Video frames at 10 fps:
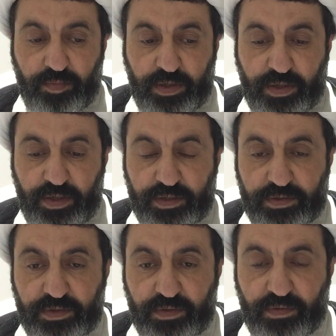
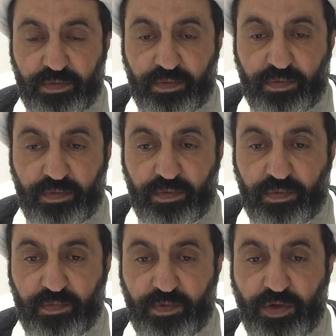because
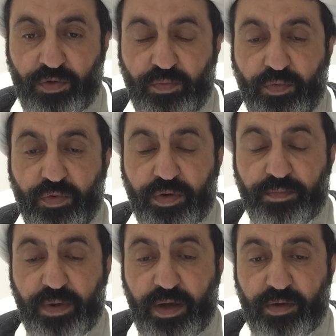we know more
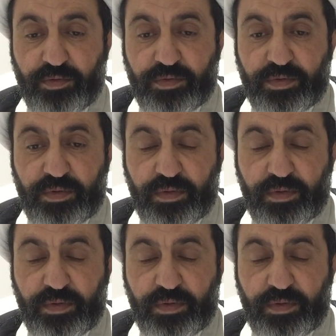about